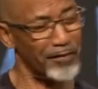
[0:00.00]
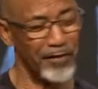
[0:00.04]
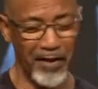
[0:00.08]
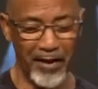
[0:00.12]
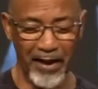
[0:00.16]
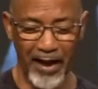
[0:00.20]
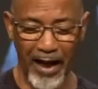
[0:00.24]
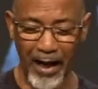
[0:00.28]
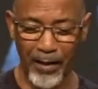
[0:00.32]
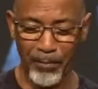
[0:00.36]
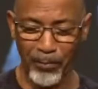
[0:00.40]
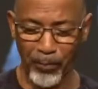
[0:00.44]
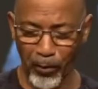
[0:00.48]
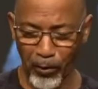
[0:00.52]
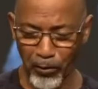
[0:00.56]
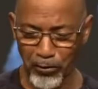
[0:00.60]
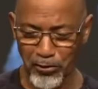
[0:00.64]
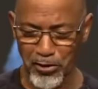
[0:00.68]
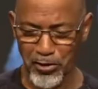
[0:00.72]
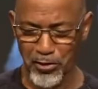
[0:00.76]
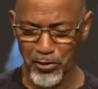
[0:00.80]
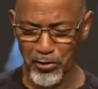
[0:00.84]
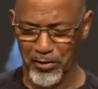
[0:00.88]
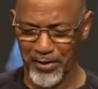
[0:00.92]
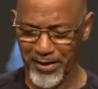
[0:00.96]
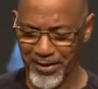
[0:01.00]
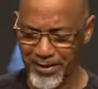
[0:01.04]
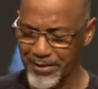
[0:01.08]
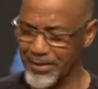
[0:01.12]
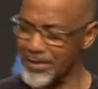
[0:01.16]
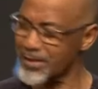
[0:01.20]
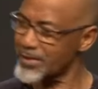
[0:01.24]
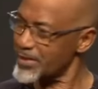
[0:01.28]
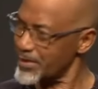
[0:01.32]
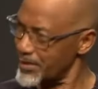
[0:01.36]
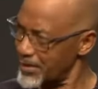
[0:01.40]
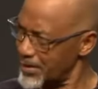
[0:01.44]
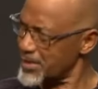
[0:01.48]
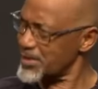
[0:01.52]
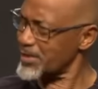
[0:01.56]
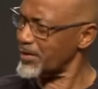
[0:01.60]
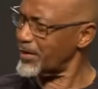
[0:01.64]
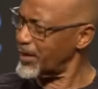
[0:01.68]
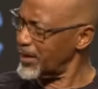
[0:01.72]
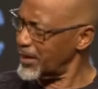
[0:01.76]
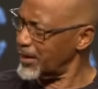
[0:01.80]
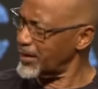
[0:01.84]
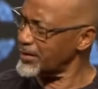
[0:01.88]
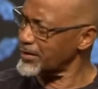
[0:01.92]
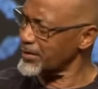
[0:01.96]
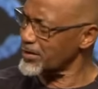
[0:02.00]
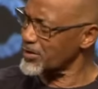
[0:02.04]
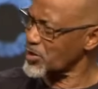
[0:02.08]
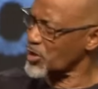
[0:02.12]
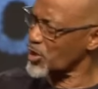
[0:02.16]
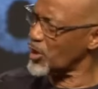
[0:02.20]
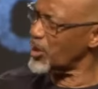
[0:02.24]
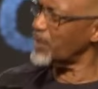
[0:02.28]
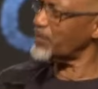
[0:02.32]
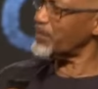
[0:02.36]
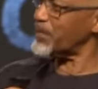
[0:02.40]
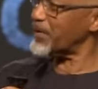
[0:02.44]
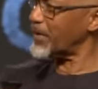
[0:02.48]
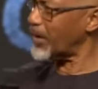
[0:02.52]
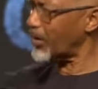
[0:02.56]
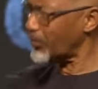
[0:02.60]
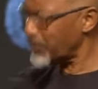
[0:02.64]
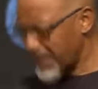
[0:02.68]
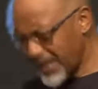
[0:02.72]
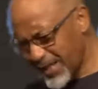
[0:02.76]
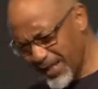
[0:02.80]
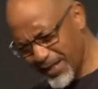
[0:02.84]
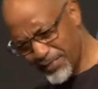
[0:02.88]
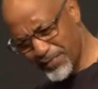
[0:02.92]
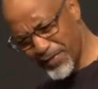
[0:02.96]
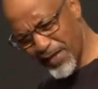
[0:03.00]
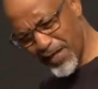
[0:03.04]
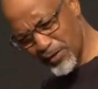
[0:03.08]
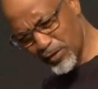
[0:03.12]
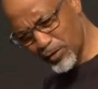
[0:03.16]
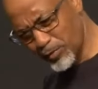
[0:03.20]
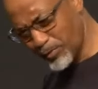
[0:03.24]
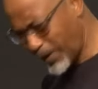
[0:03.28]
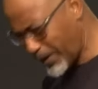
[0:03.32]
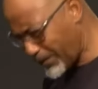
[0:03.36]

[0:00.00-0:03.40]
thing I bought you." And he's a little chirping. "Oh, yeah, thank you,